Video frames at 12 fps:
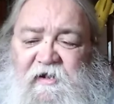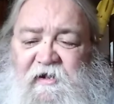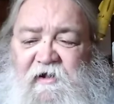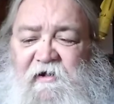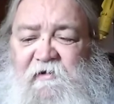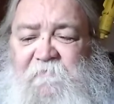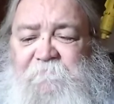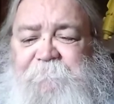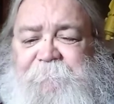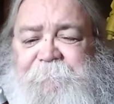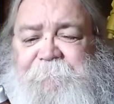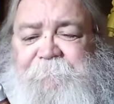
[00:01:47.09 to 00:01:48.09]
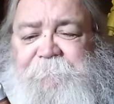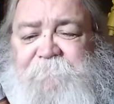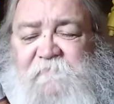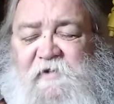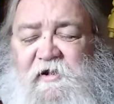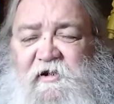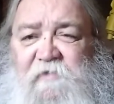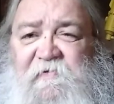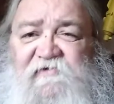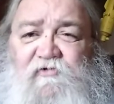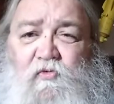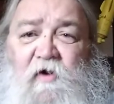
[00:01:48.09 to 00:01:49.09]
Um,
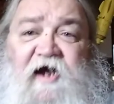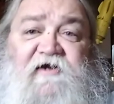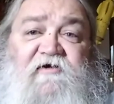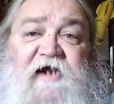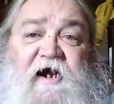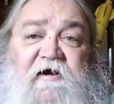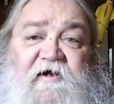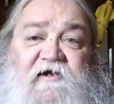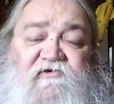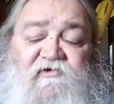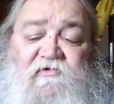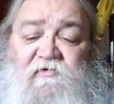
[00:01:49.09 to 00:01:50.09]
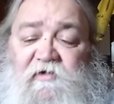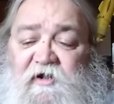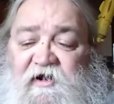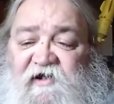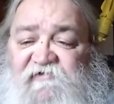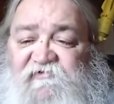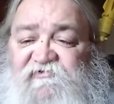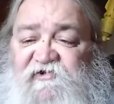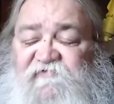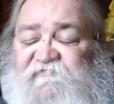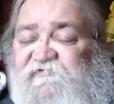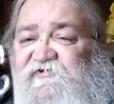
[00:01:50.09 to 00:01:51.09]
depends on why you're carrying it too. Is it
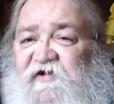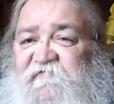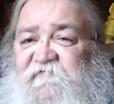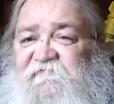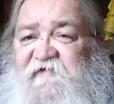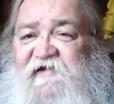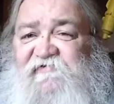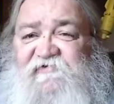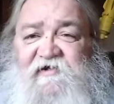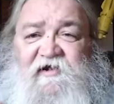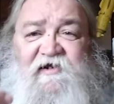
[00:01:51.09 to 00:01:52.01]
just for self-defense?